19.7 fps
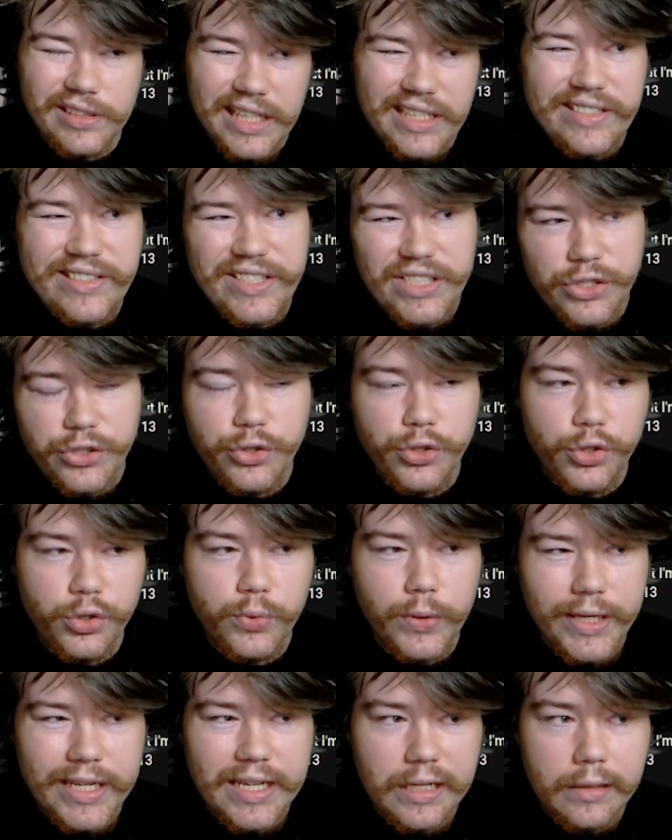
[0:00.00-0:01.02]
less issues
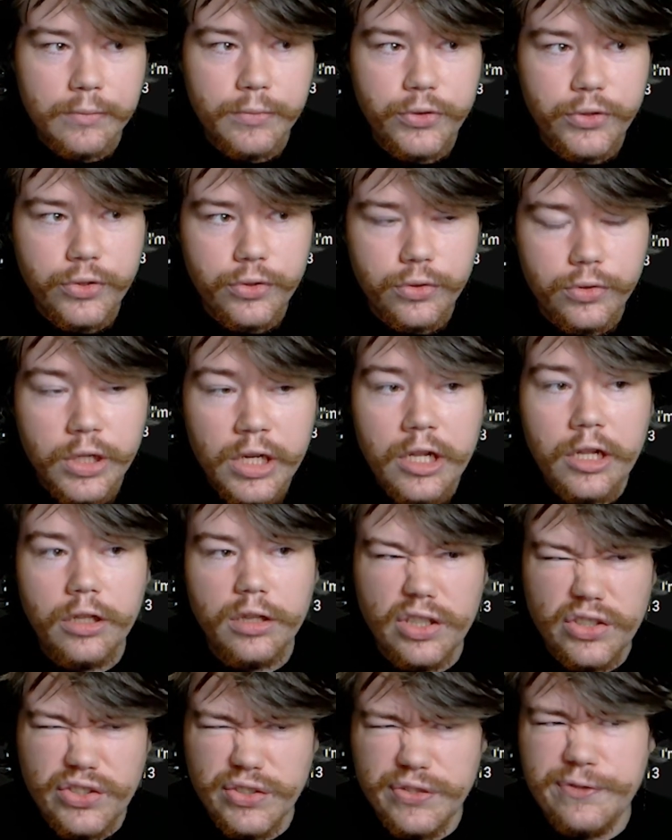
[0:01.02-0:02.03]
when it comes to
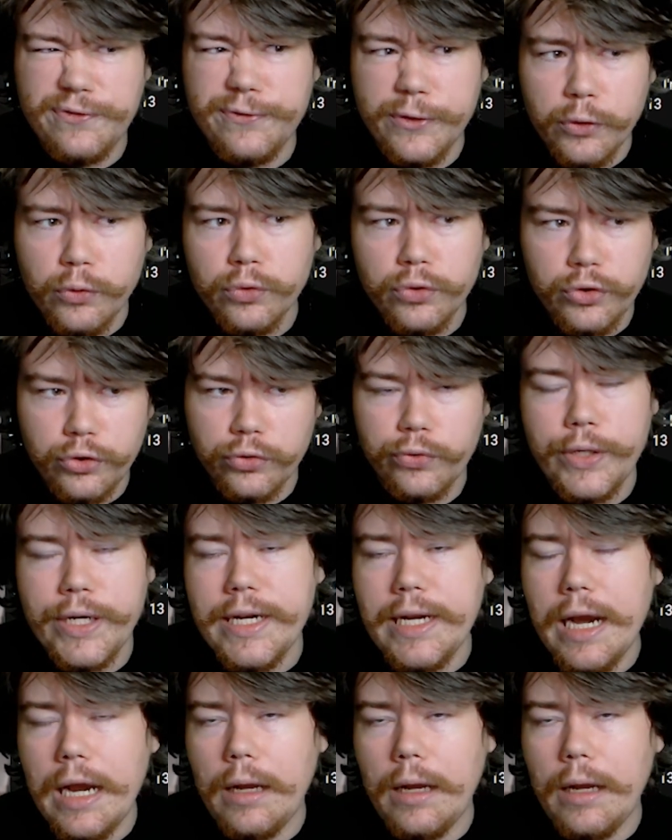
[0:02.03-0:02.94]
lots of full screen